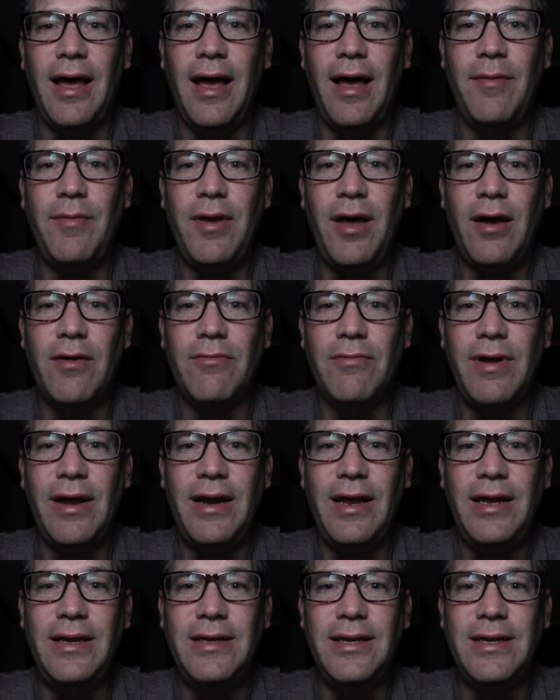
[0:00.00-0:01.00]
I'm not
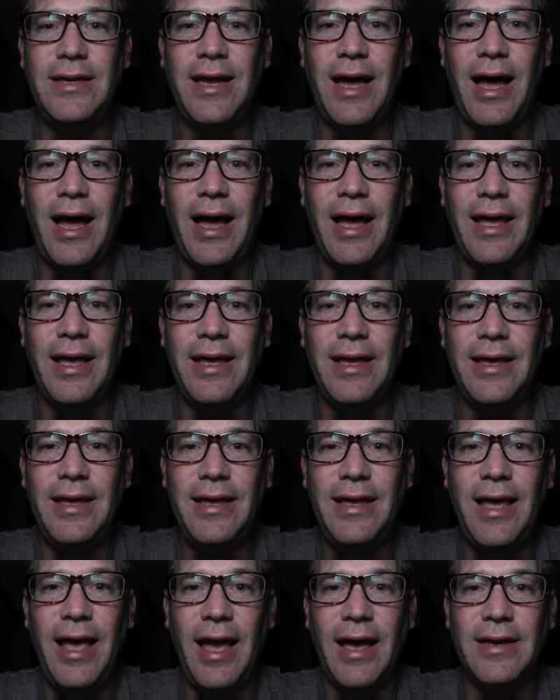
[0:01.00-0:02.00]
ready to die
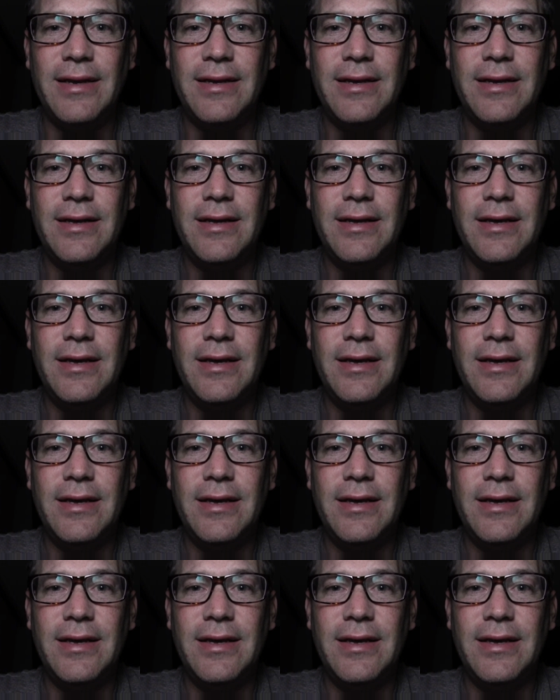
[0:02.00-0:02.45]
yet.